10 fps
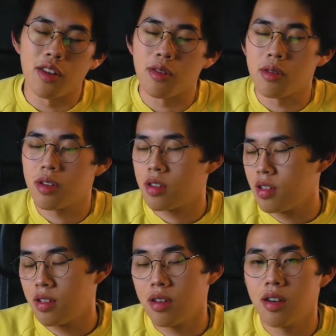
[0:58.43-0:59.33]
knew
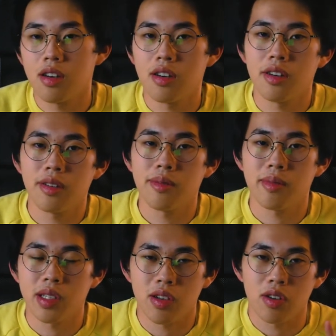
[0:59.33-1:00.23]
it.
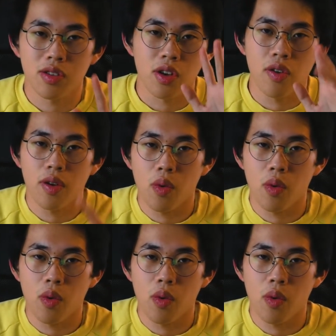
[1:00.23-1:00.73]
So sorry,